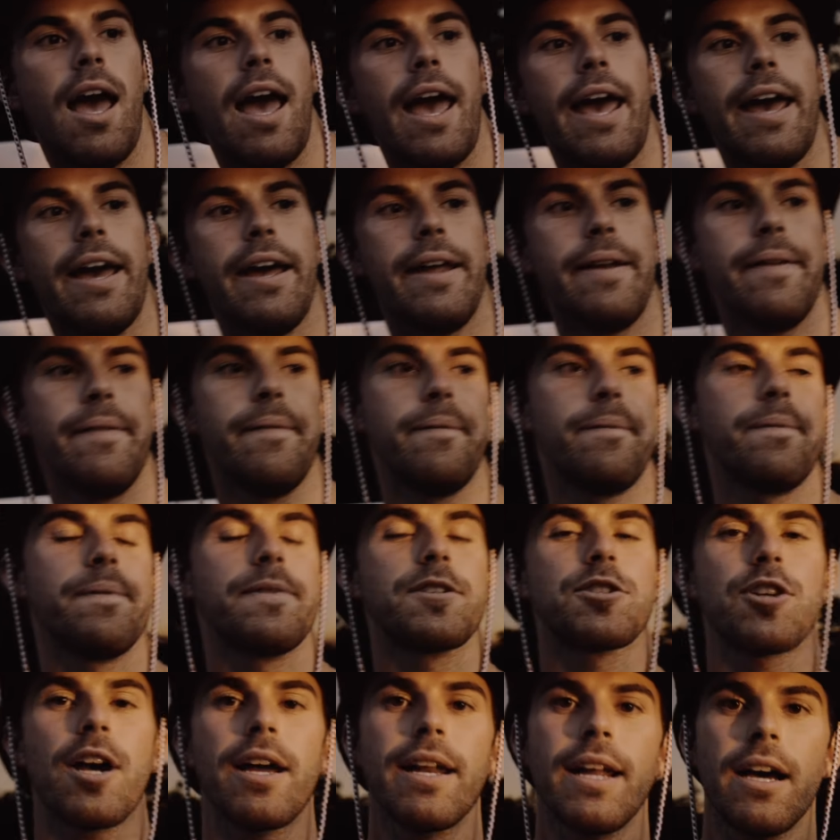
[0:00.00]
And
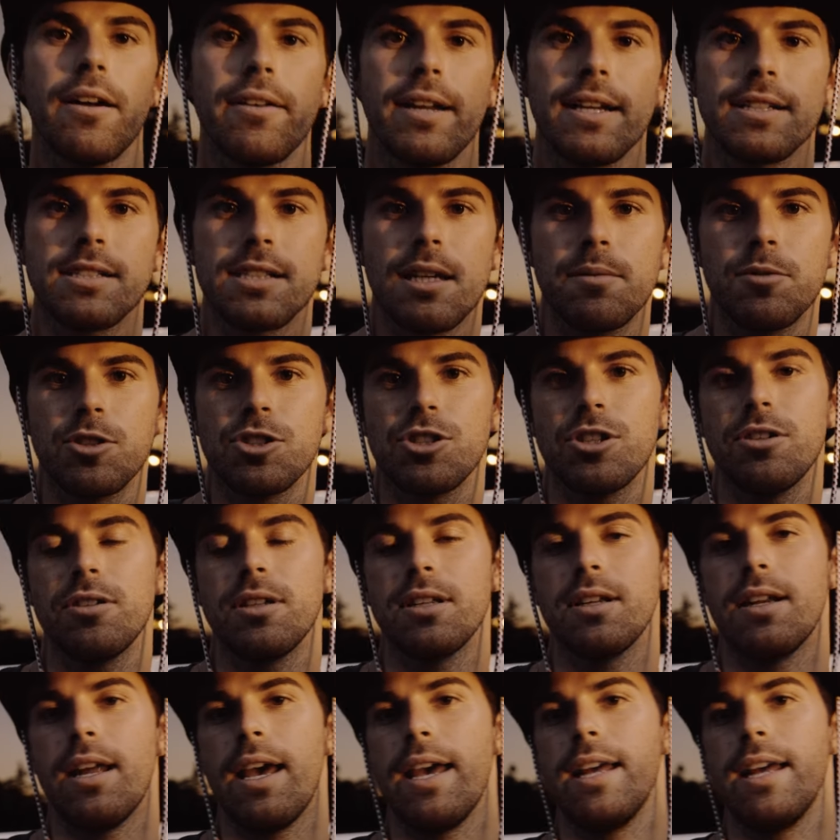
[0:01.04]
try it out next time you're shooting.